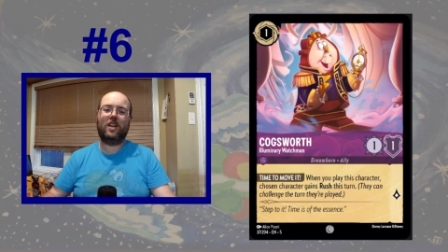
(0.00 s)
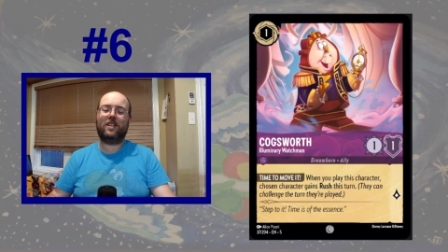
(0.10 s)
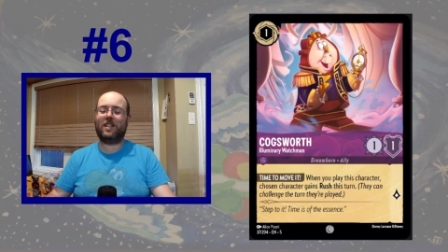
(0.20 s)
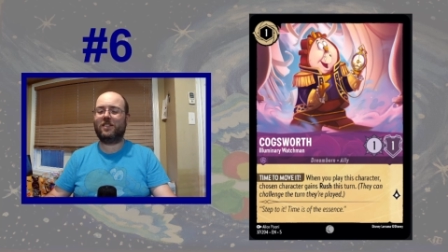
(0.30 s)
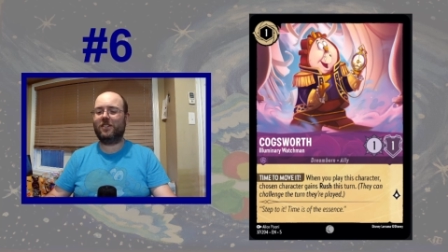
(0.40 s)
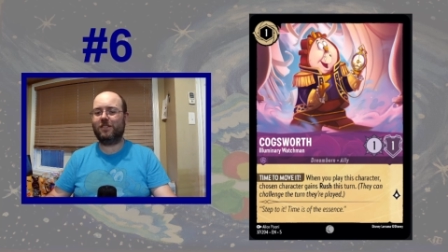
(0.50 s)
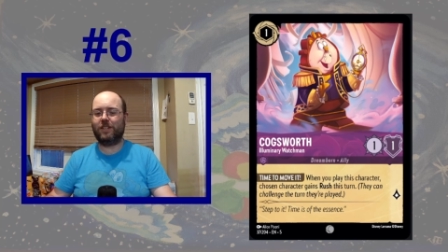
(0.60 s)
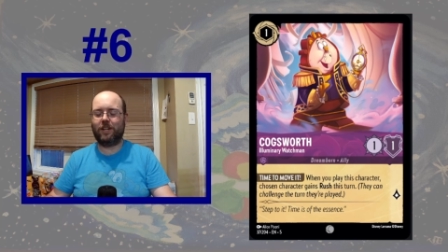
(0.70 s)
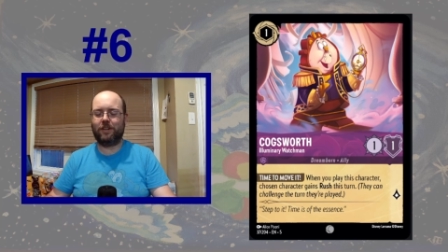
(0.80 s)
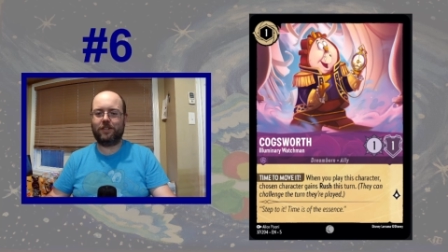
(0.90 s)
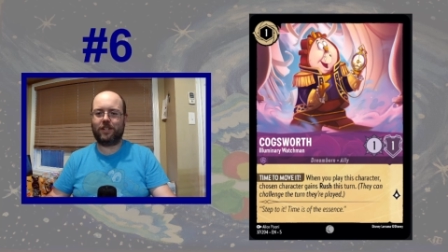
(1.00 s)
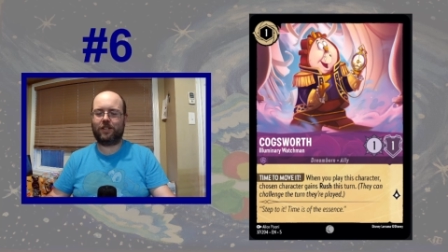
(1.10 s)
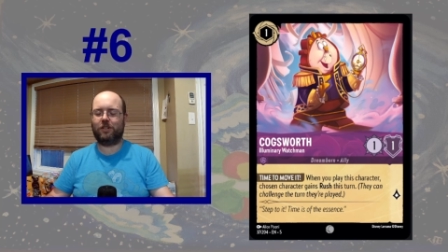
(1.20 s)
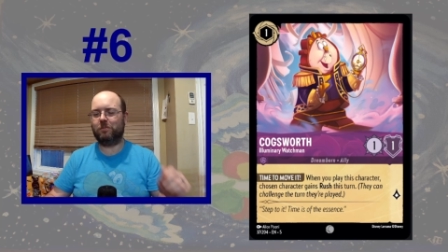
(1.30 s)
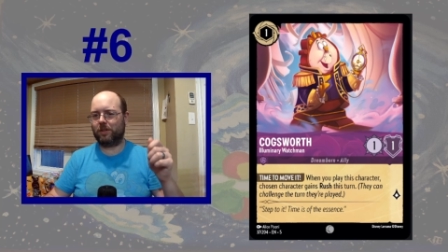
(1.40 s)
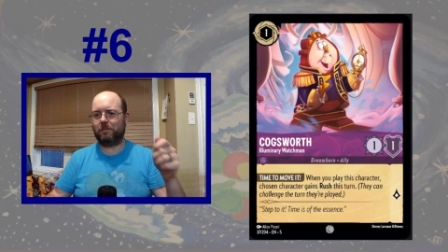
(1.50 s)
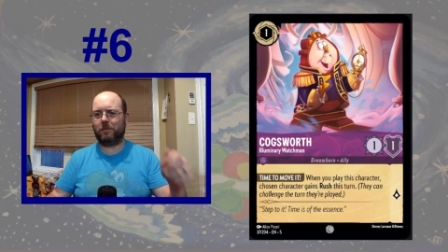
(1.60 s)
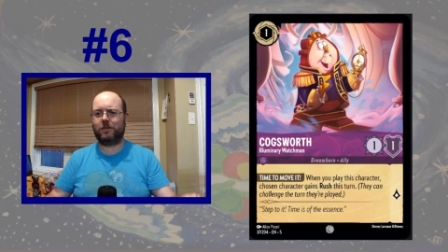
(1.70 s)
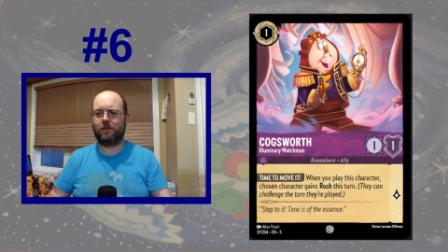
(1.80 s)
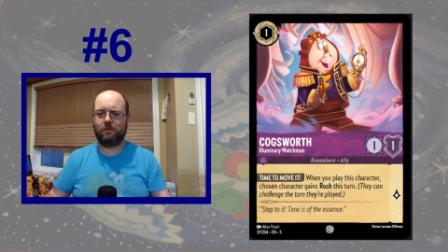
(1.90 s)
That's also the other thing. You play him
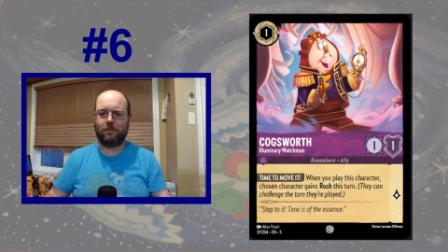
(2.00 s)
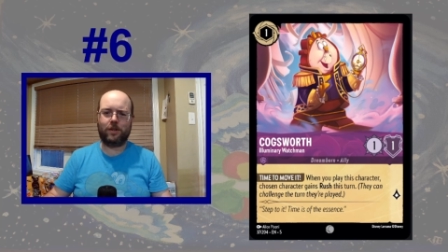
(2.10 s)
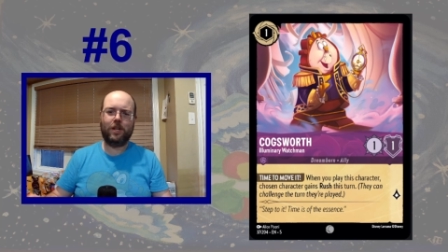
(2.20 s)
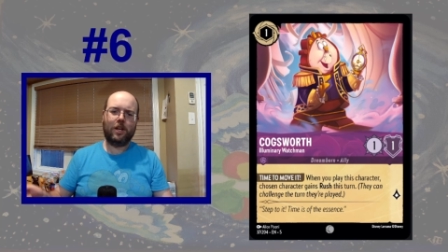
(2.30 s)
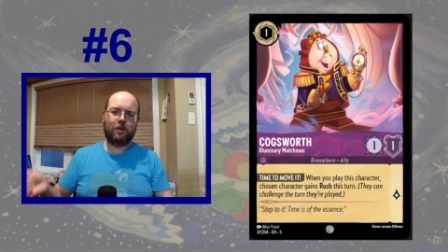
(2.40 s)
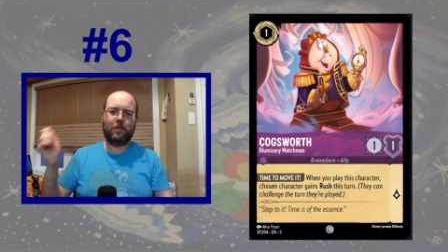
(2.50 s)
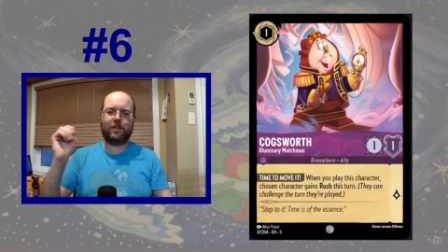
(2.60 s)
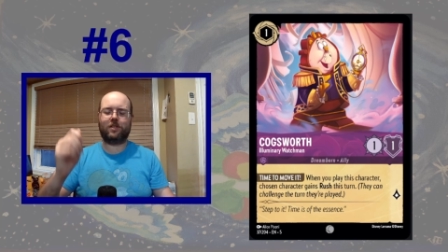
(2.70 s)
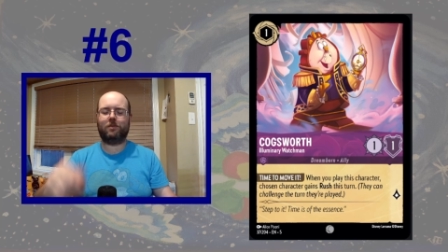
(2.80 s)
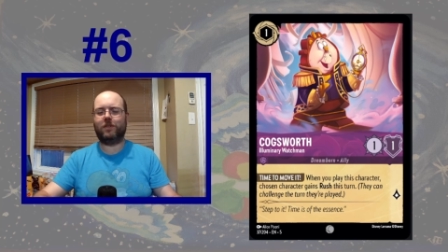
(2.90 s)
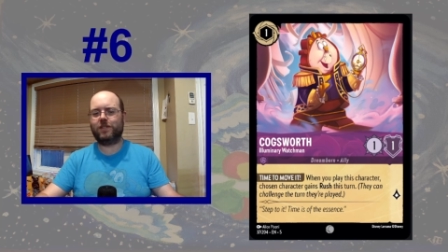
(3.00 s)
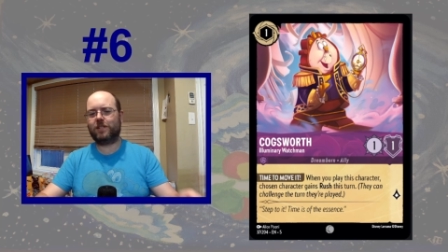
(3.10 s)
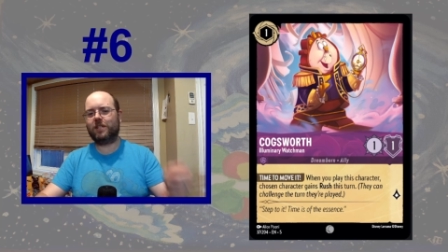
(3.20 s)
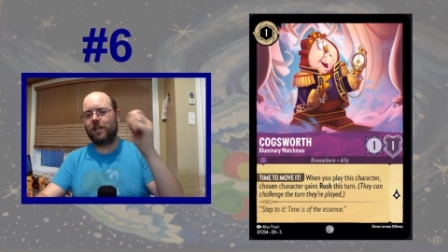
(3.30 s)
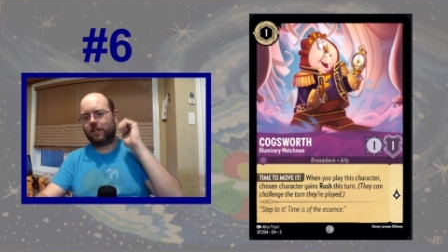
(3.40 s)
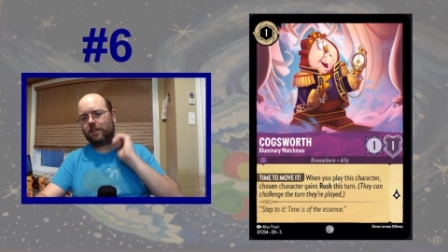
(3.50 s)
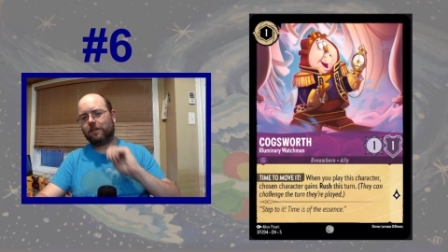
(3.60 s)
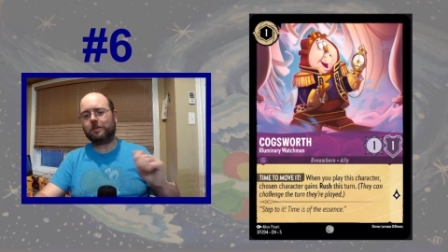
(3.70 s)
on turn 1, bounce it with a snake,